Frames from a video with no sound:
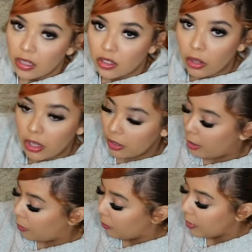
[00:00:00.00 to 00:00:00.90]
so you
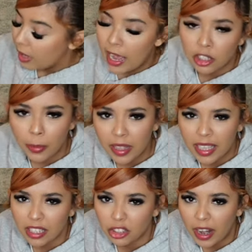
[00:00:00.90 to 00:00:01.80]
know, I should probably
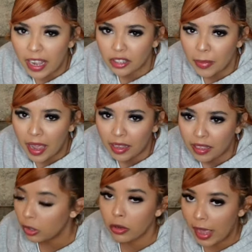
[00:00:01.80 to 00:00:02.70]
get a trash bag.
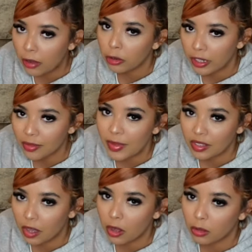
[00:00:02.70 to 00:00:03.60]
You know how
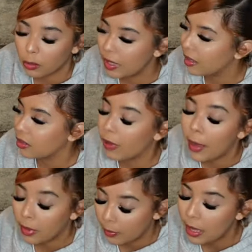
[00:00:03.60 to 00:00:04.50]
Christmas goes when there's
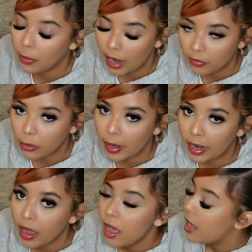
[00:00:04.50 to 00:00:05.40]
wrapping paper
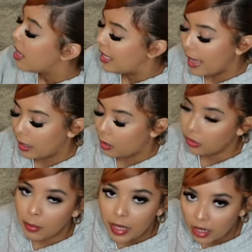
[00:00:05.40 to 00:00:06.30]
everywhere? Yeah, no,
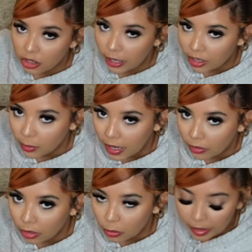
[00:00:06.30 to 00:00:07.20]
let me get a trash bag
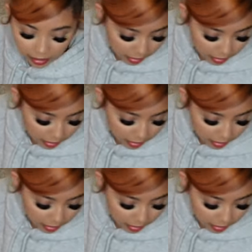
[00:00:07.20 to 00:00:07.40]
real quick.